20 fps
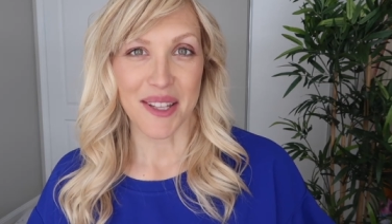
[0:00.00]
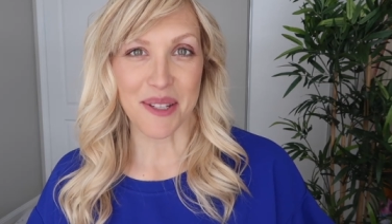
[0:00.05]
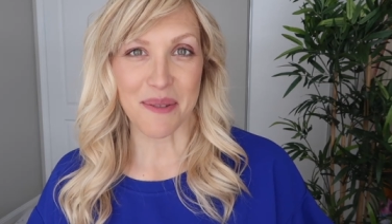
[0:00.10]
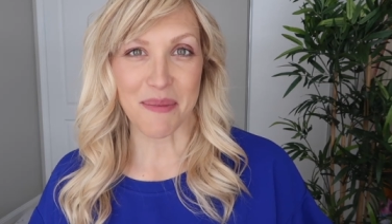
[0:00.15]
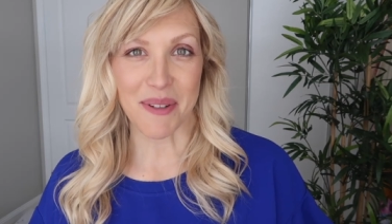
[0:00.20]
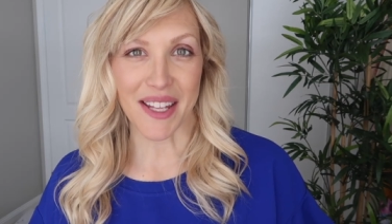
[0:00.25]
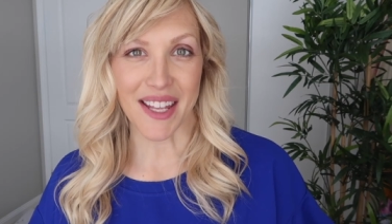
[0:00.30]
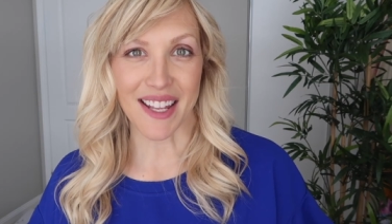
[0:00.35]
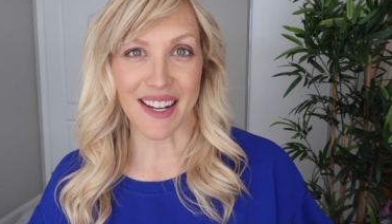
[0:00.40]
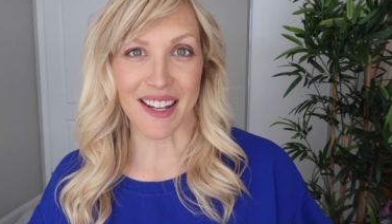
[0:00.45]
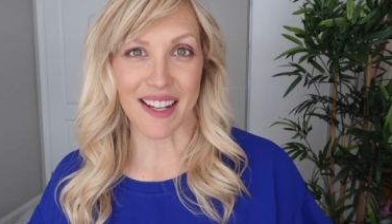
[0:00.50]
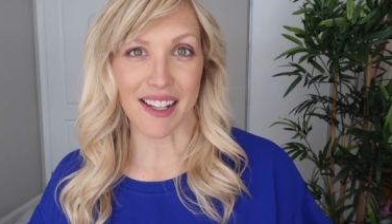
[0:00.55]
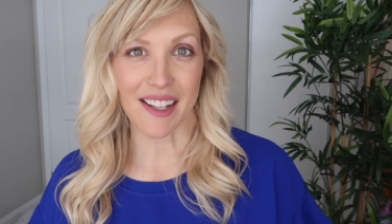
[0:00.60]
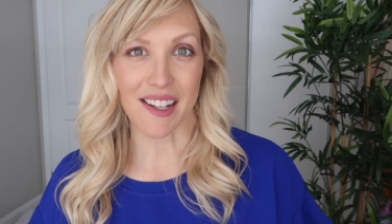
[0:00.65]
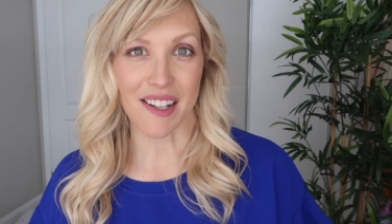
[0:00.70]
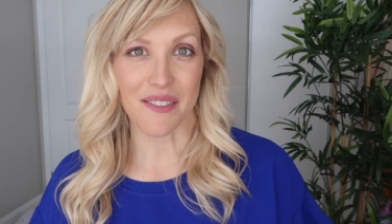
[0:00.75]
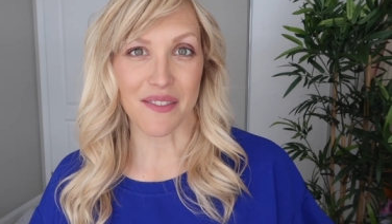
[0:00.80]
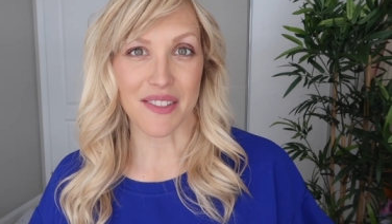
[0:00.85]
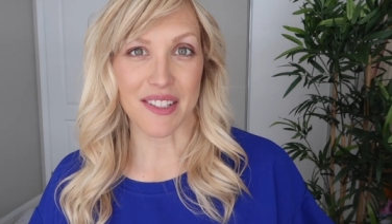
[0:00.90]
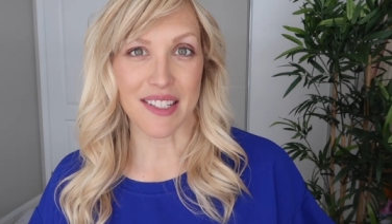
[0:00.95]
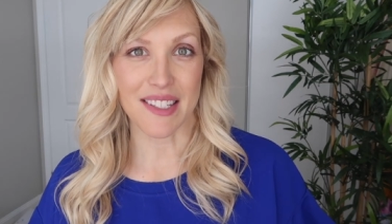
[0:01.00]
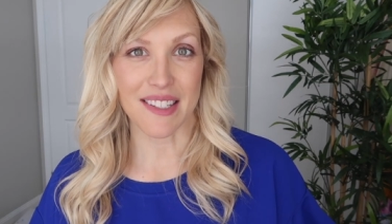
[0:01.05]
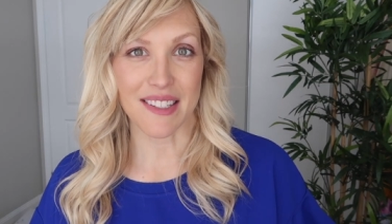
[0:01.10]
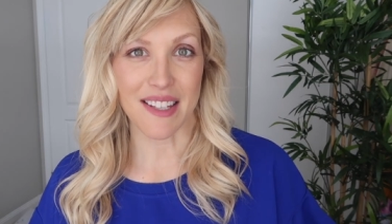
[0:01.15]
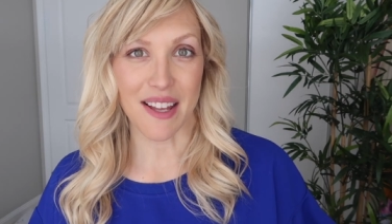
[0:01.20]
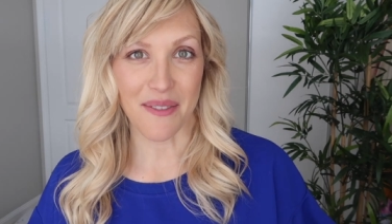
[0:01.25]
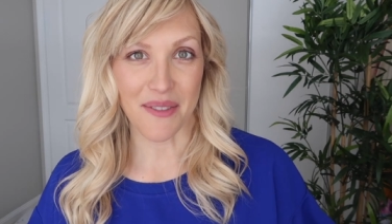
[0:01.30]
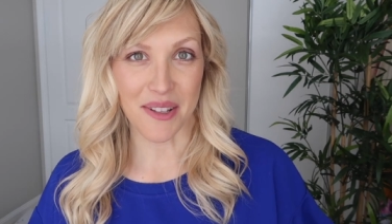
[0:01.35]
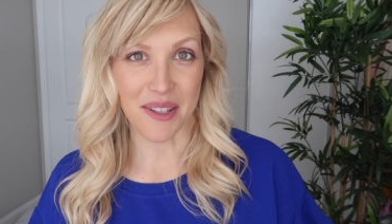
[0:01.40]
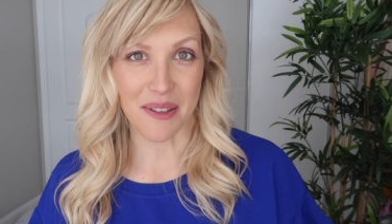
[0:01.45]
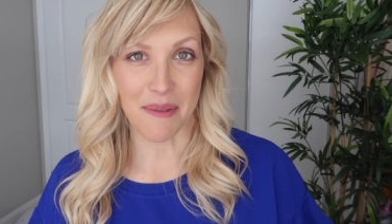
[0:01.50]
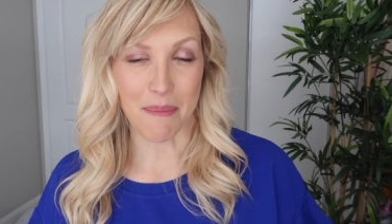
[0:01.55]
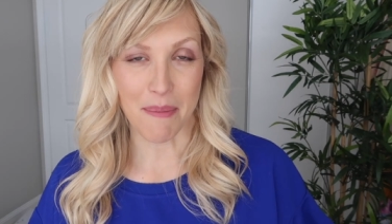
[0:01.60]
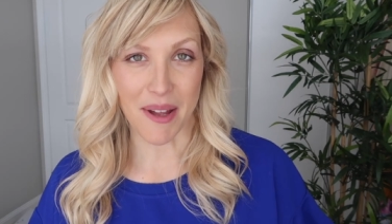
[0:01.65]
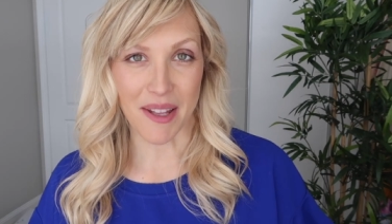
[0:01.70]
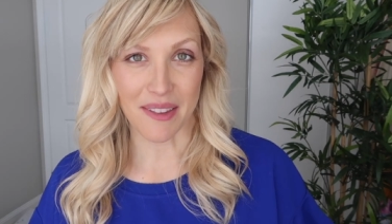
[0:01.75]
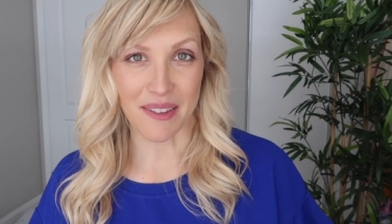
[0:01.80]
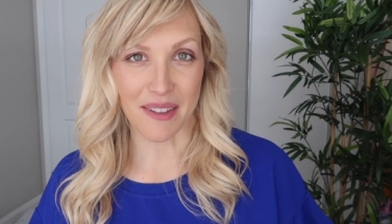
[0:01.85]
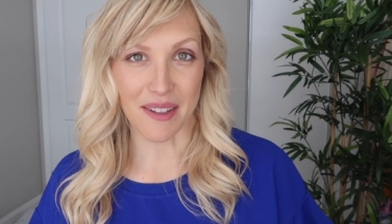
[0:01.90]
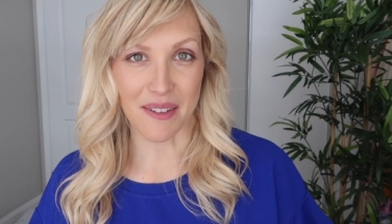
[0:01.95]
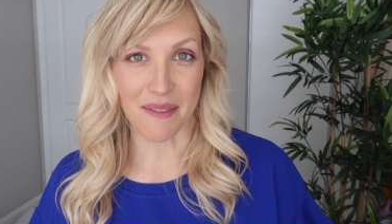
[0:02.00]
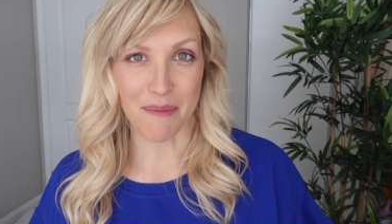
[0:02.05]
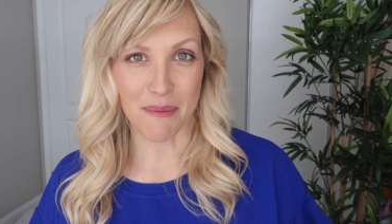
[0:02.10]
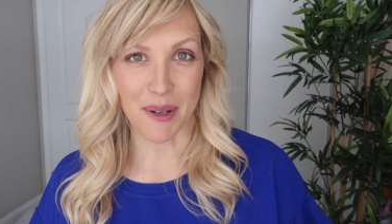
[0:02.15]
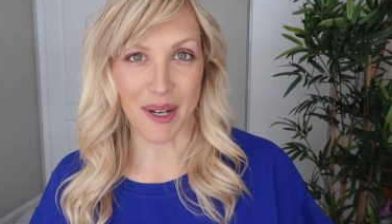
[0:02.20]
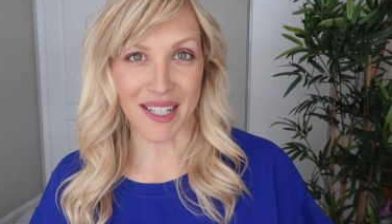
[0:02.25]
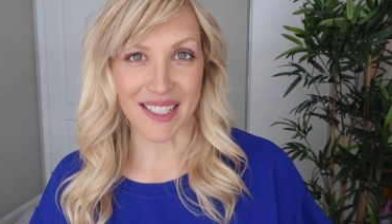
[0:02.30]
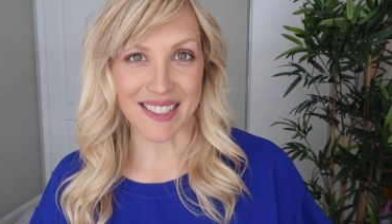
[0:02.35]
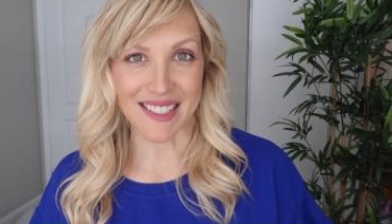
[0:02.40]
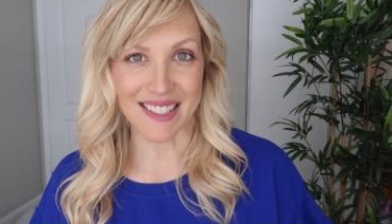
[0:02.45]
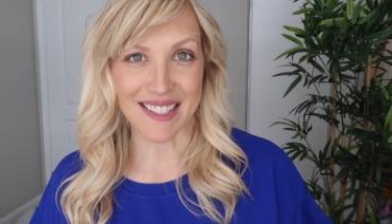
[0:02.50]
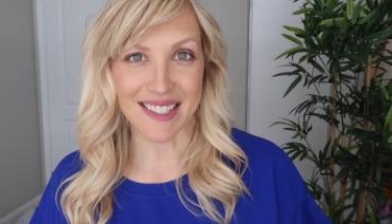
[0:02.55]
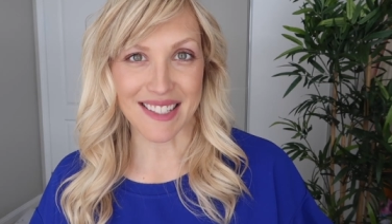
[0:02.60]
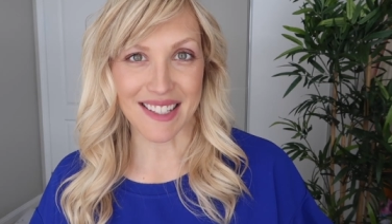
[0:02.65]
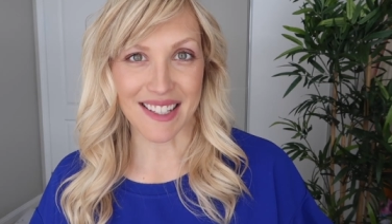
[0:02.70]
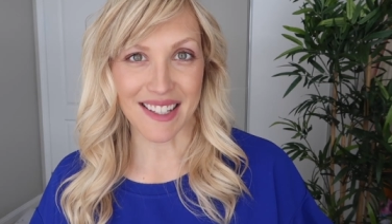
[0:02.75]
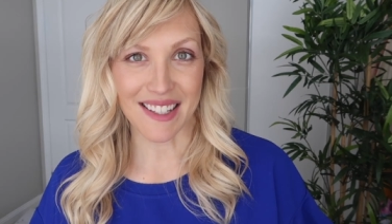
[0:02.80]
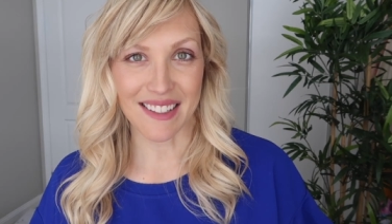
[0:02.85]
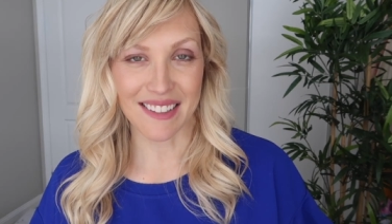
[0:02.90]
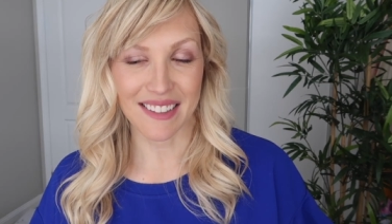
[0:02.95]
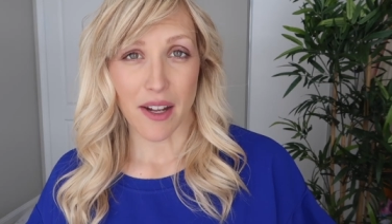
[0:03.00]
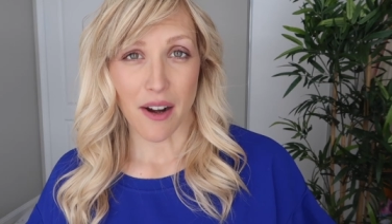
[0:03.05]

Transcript: the beginning of the seventh month of pregnancy.